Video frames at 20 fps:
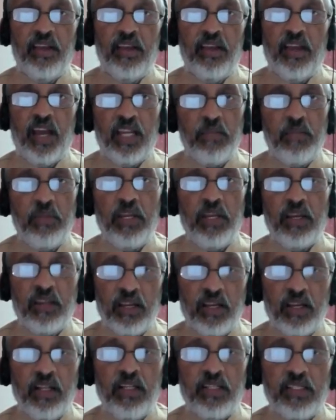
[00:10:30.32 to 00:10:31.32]
Animal
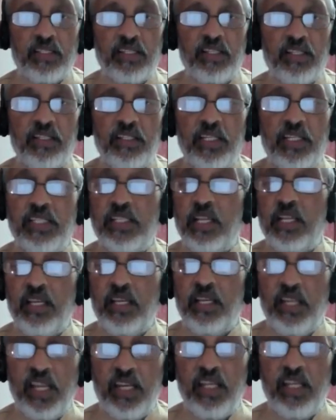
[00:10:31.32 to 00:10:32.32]
agriculture is the
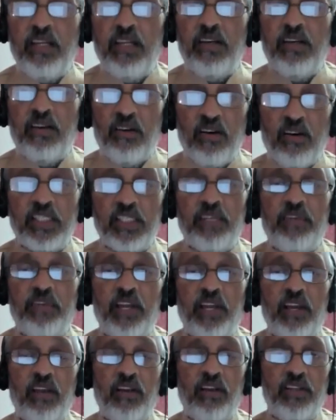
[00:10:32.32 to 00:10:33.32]
leading cause of
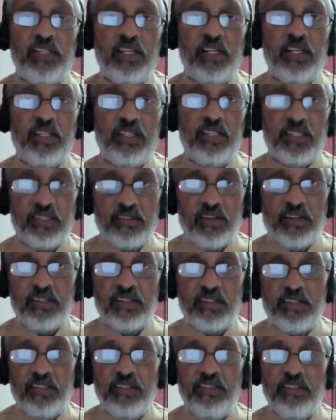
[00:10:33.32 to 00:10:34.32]
ecological
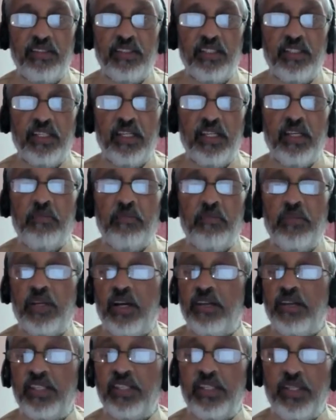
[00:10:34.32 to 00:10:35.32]
destruction
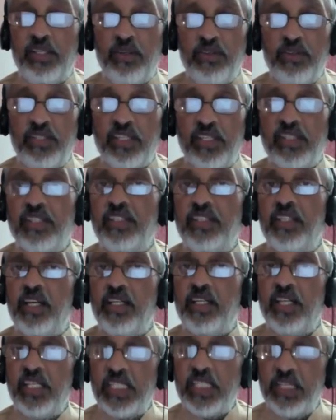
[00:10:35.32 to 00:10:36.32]
because it uses
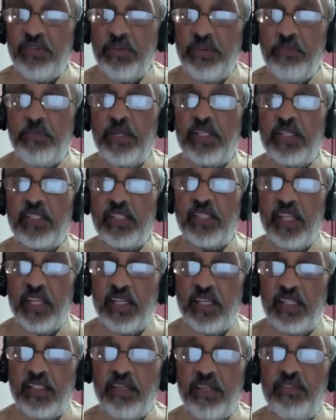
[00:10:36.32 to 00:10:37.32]

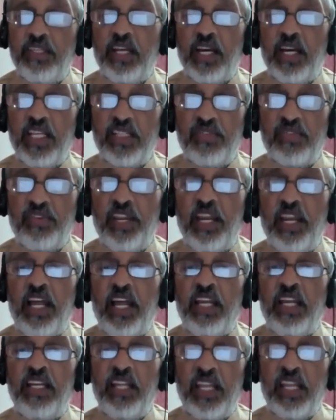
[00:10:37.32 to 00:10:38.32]
37% of the ice-free
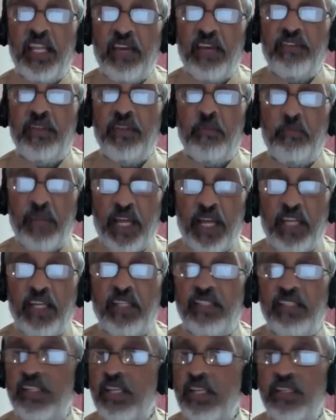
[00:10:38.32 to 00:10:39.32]
land area of the
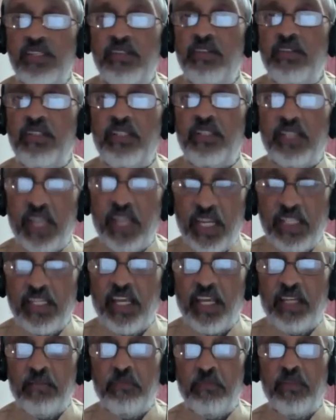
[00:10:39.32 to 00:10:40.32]
planet just to graze
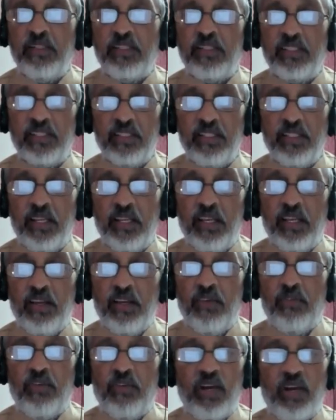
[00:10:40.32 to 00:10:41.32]
animals,
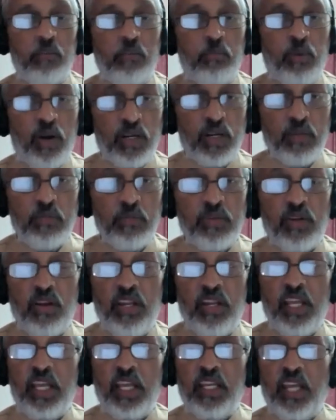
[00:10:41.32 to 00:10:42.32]
while bottom
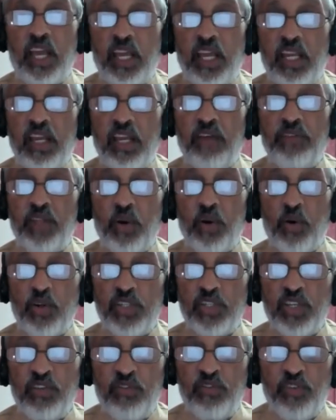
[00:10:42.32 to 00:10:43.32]
trawling an area of the
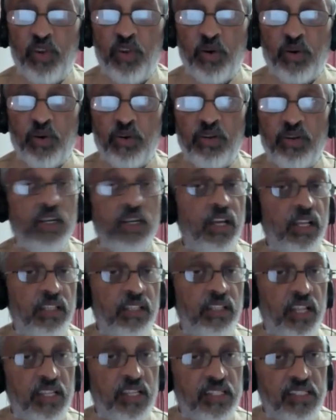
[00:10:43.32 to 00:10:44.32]
ocean floor
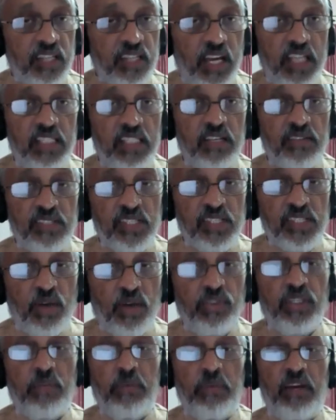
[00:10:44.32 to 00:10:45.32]
the size of
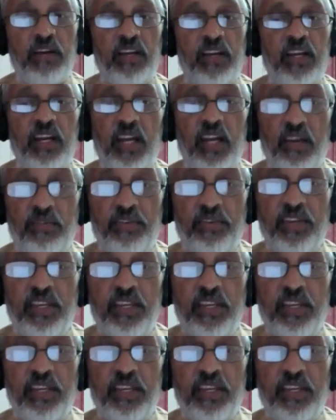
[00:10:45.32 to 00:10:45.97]
South America every